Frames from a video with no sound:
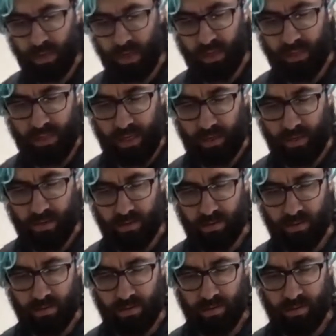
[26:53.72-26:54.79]
Yeah, does that
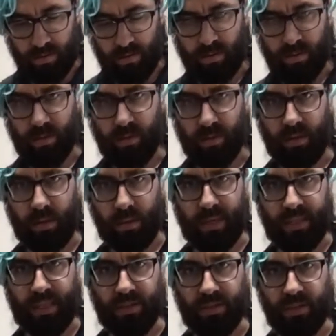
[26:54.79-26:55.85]

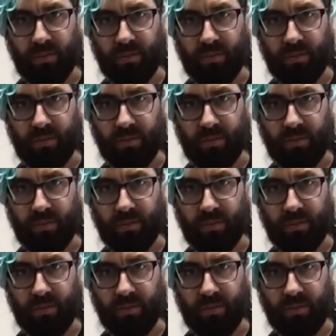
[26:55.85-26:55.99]
make sense?